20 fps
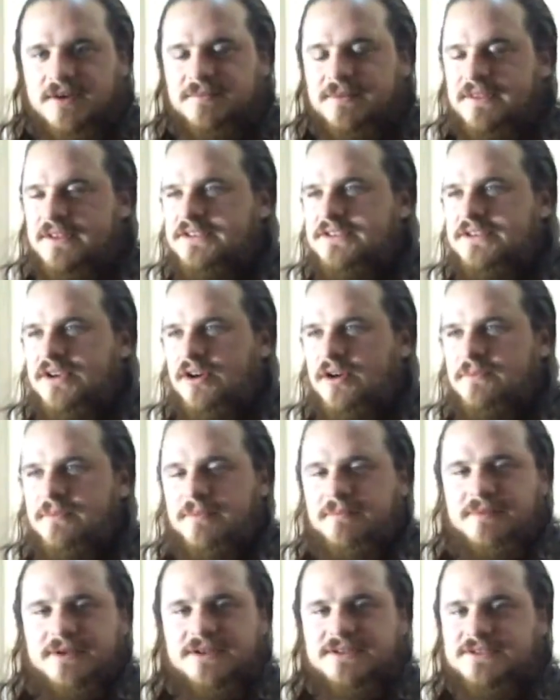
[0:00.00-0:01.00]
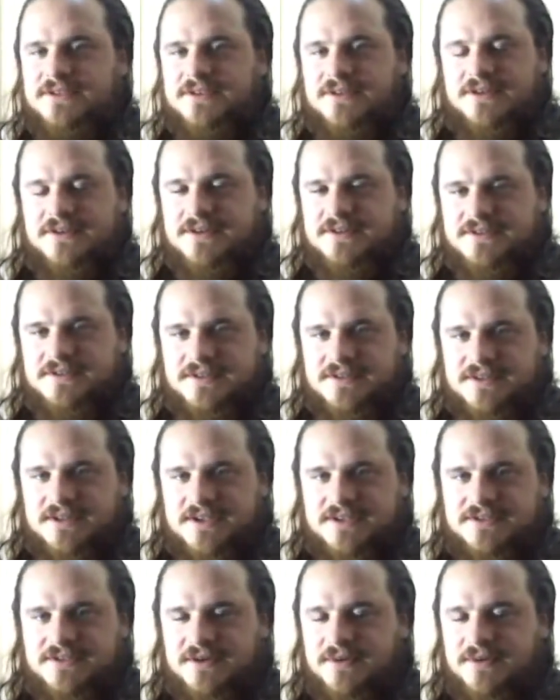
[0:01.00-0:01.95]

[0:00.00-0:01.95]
But they show up in pictures, and they show.